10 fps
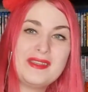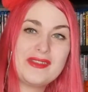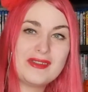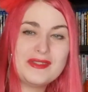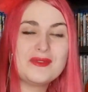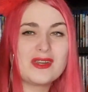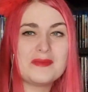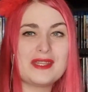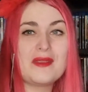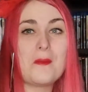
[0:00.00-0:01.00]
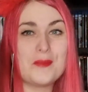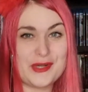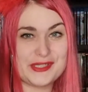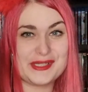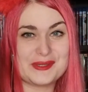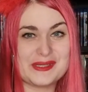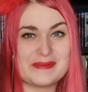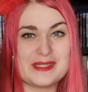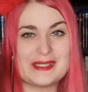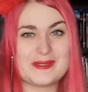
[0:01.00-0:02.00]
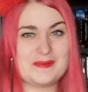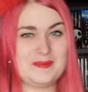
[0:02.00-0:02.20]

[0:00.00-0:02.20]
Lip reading: So I do recommend Mercy Christmas.